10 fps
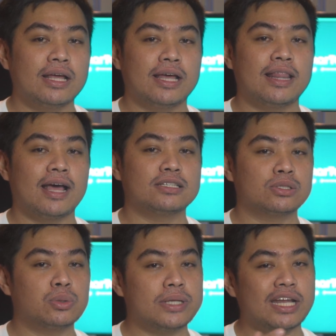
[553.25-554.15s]
It has
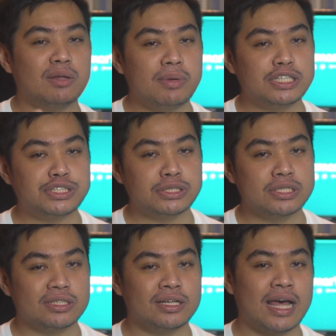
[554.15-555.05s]
cool
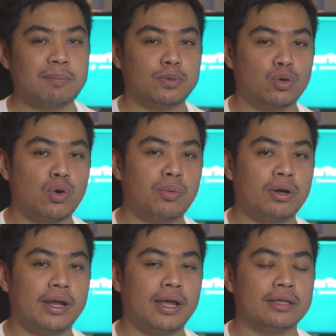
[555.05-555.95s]
animations, an app
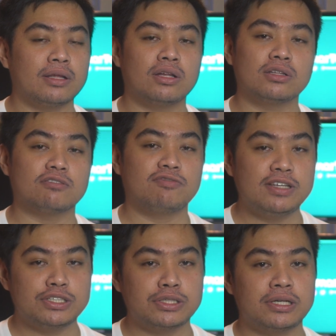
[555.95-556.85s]
drawer, and a lot of
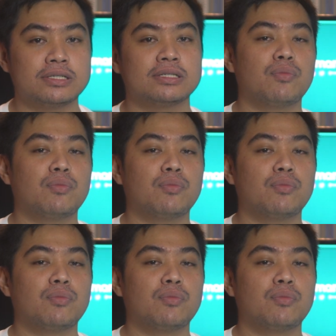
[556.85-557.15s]
features.